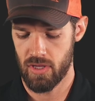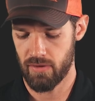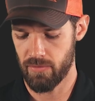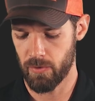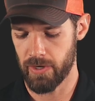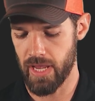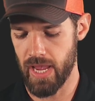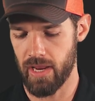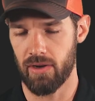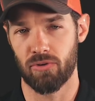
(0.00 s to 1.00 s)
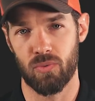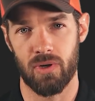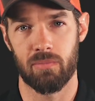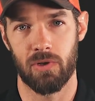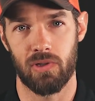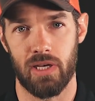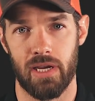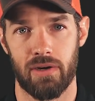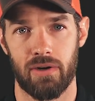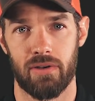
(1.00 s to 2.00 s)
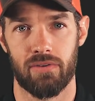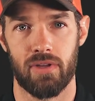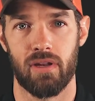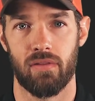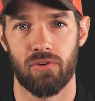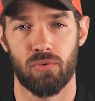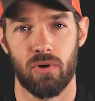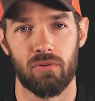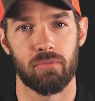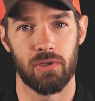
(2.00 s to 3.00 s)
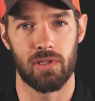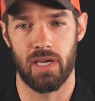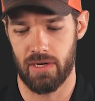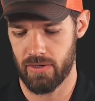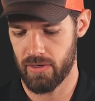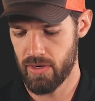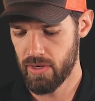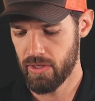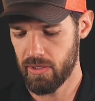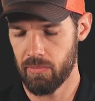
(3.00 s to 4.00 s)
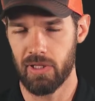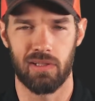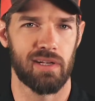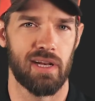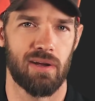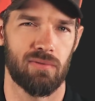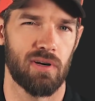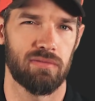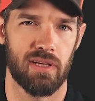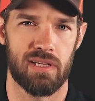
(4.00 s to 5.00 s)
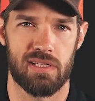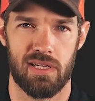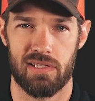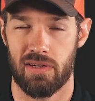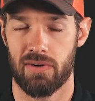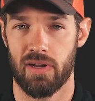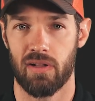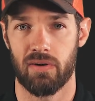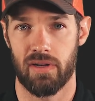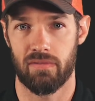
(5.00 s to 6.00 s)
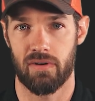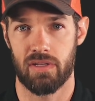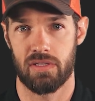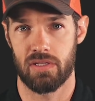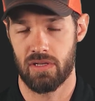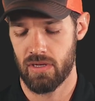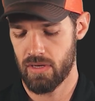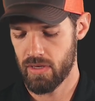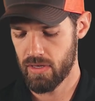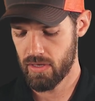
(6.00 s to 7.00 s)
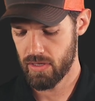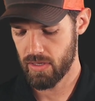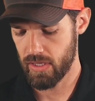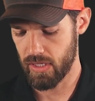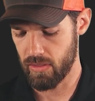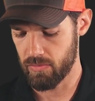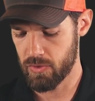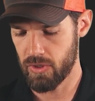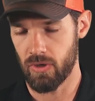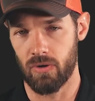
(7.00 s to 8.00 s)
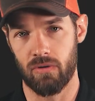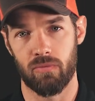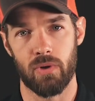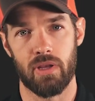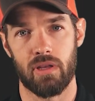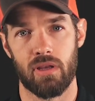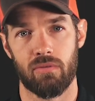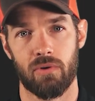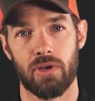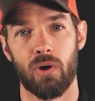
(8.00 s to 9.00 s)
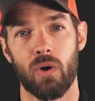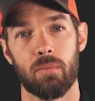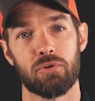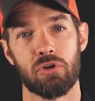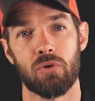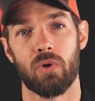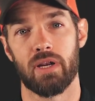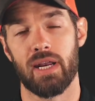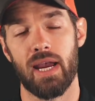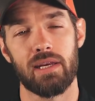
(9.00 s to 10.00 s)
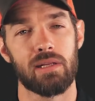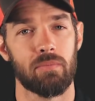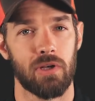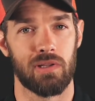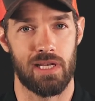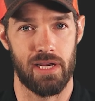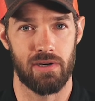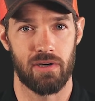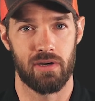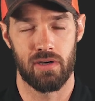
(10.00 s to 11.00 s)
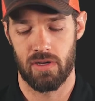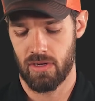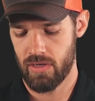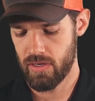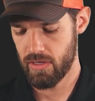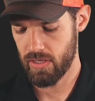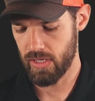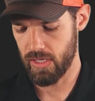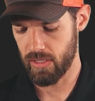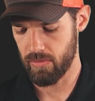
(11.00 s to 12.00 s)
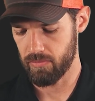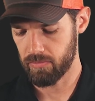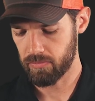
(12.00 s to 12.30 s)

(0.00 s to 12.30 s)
if you were to add a 20 mil liner instead of the 12 mil liner, you'd be looking at roughly a $600 difference. So if we go up to a 90 mil liner, so